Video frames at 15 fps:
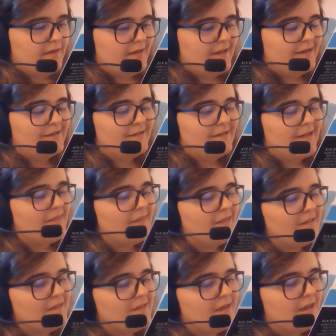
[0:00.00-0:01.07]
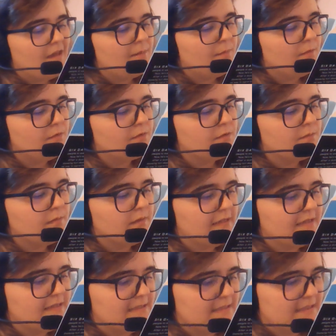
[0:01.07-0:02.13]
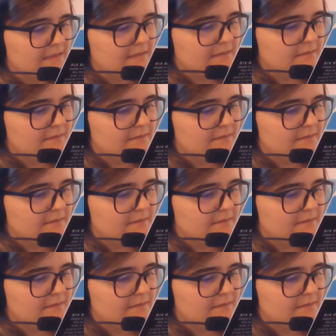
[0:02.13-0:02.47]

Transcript: and nothing edible to plant it in.